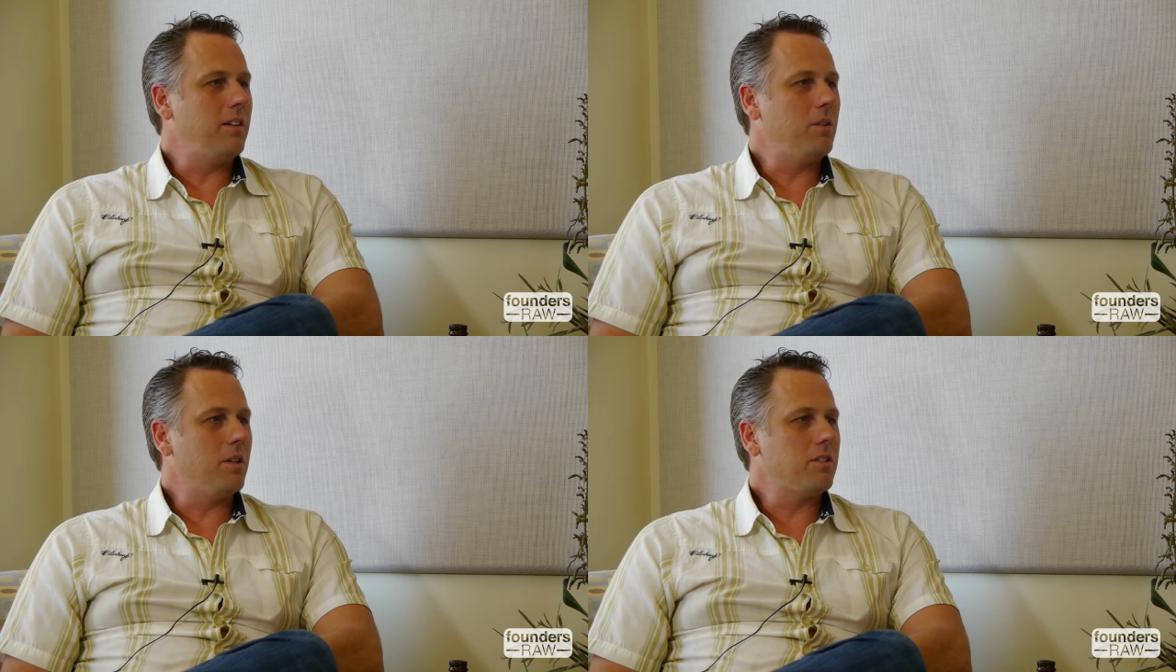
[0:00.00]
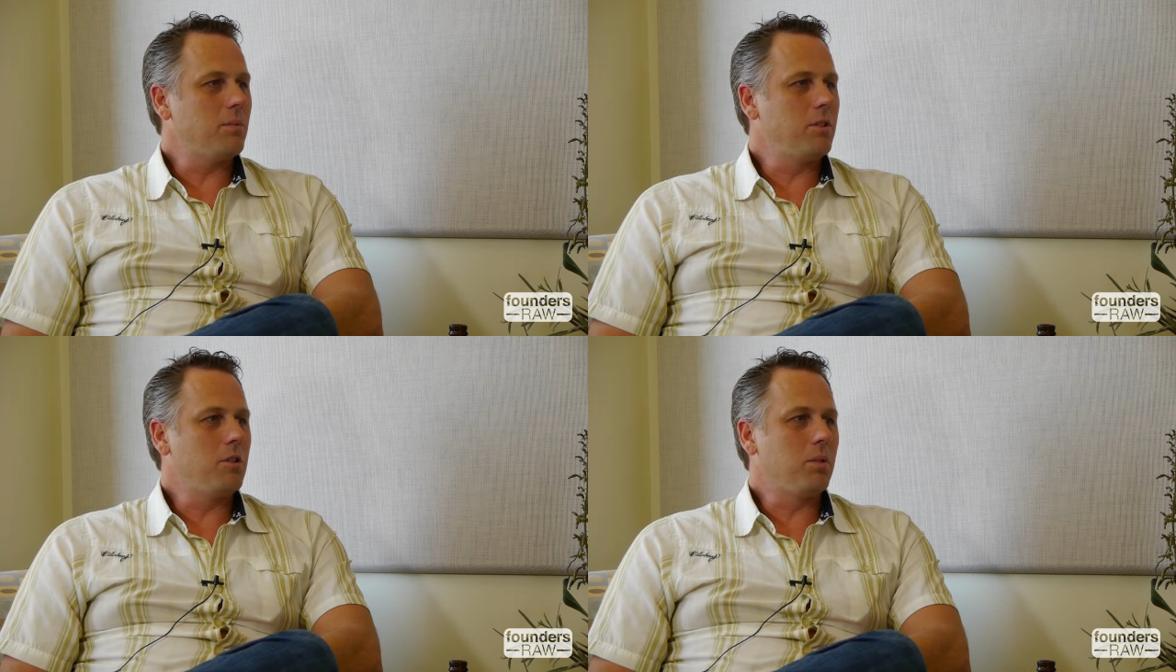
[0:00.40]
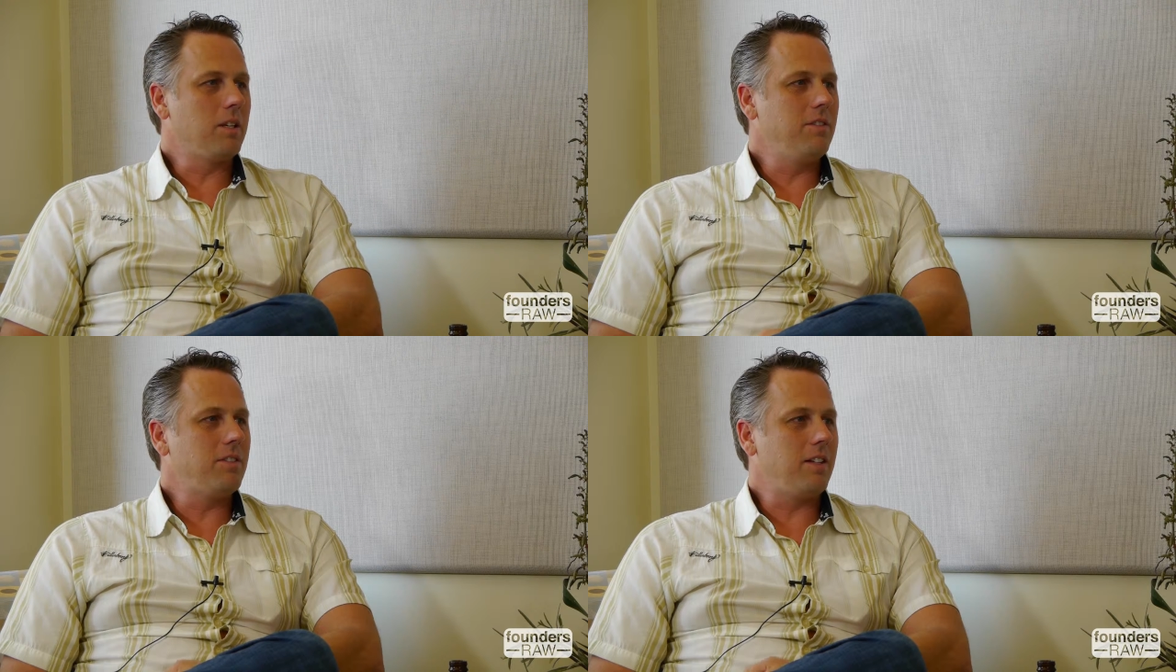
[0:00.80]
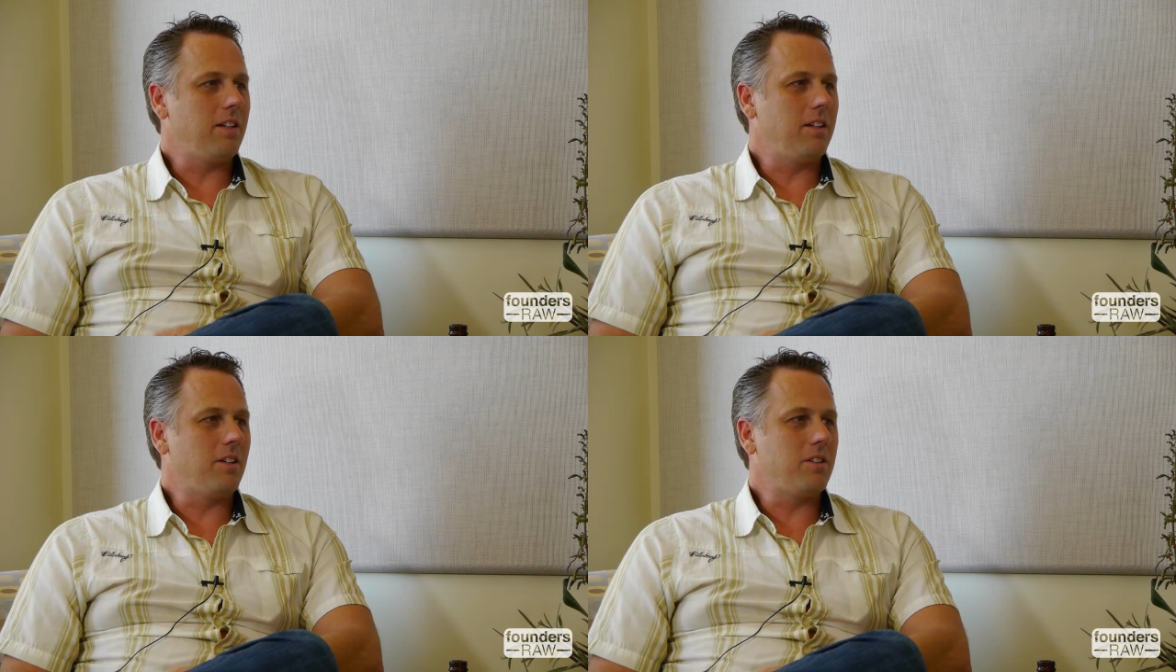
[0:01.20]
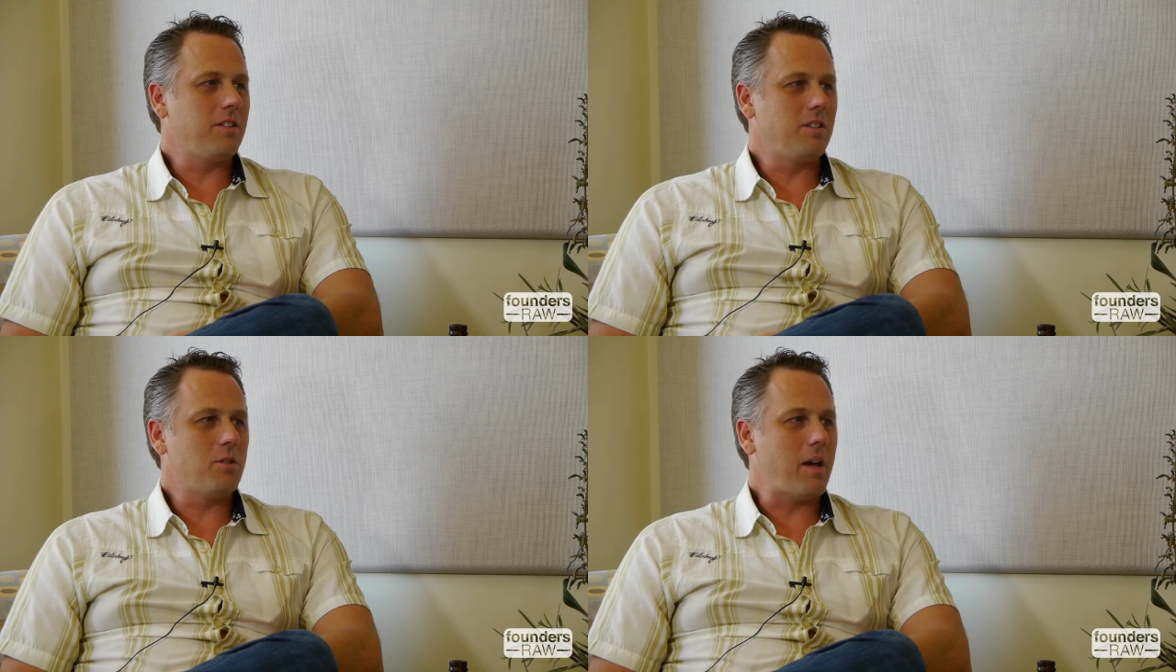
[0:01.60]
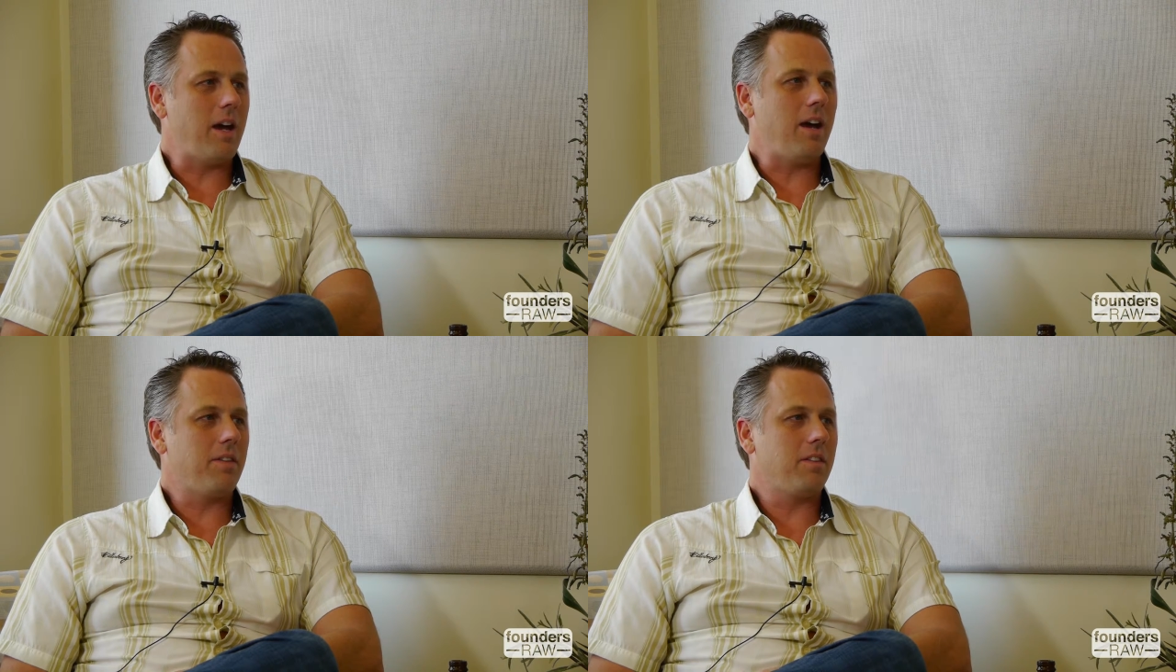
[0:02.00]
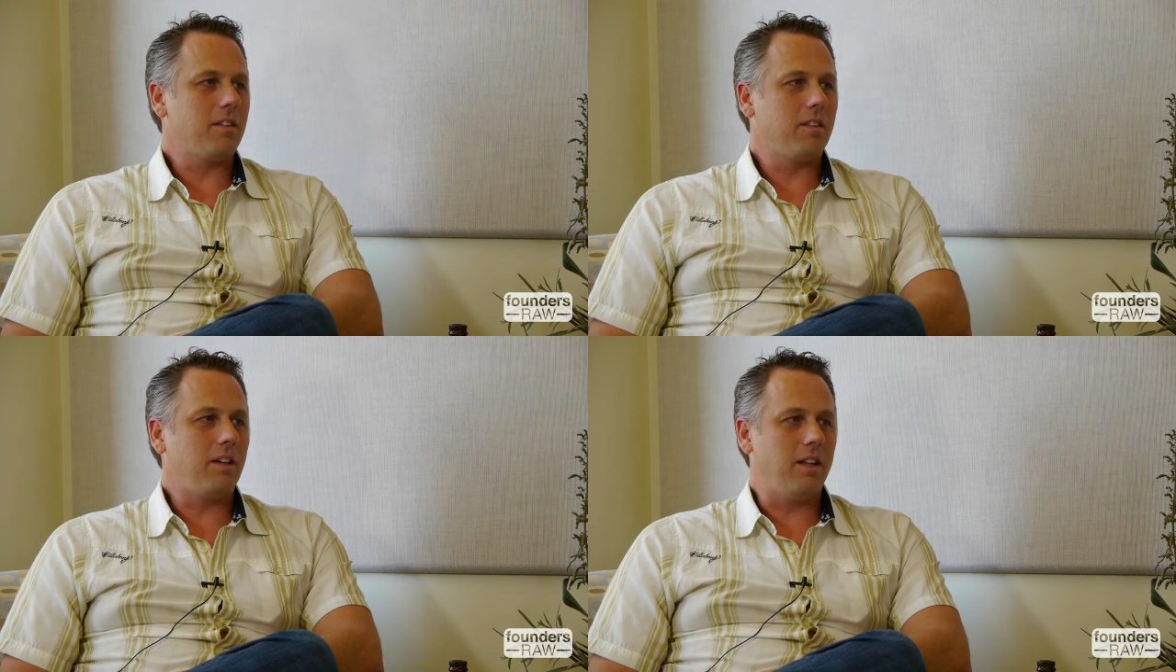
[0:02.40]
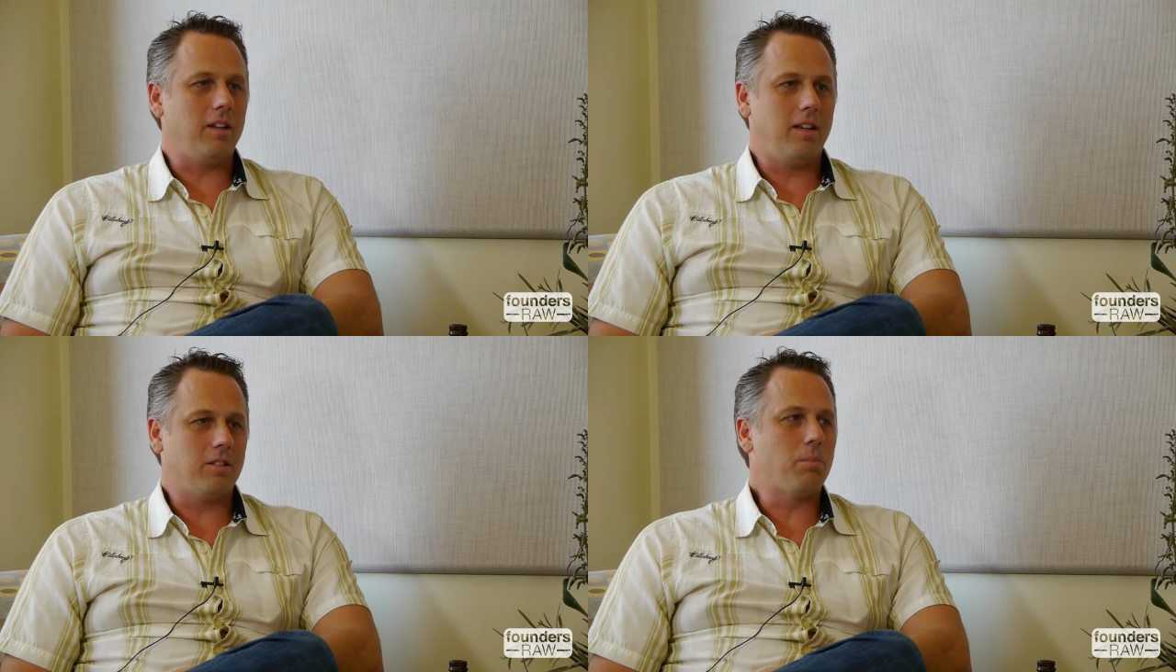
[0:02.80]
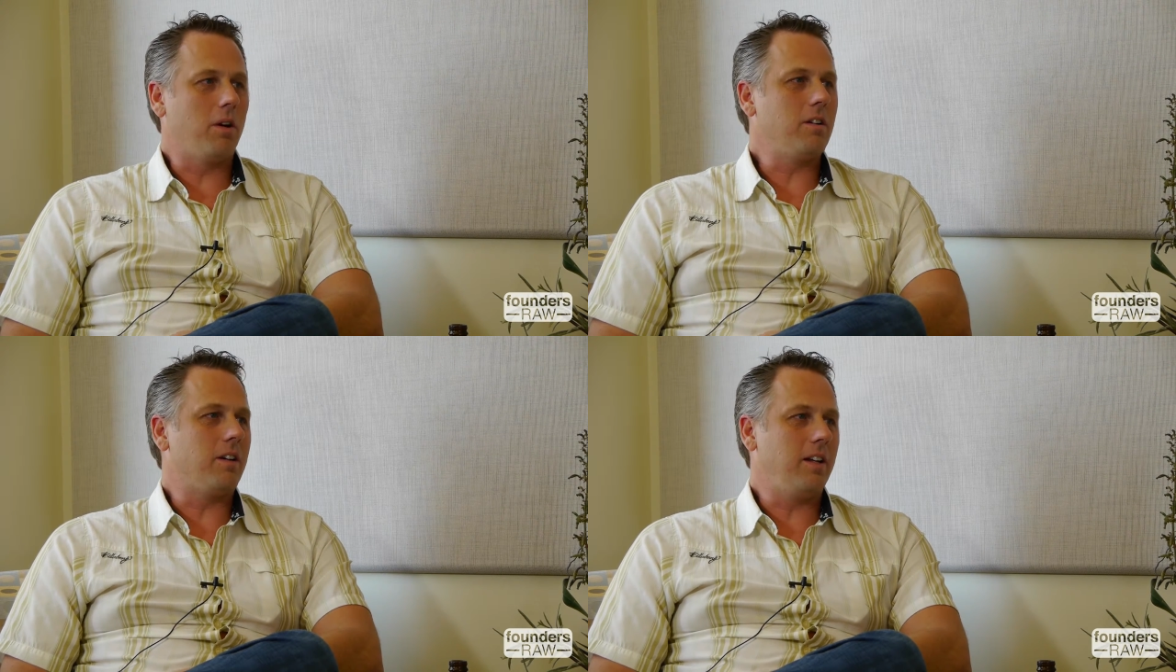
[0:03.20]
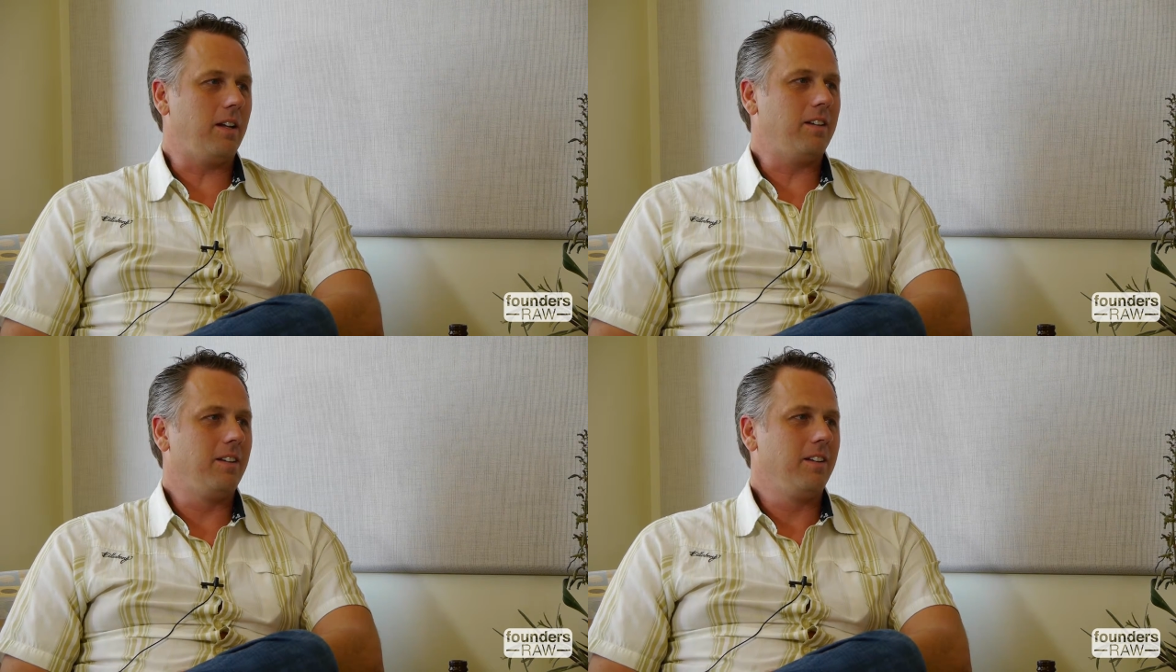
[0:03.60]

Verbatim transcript: You want someone who believes in it and understands the path, yeah. and as a partner in it.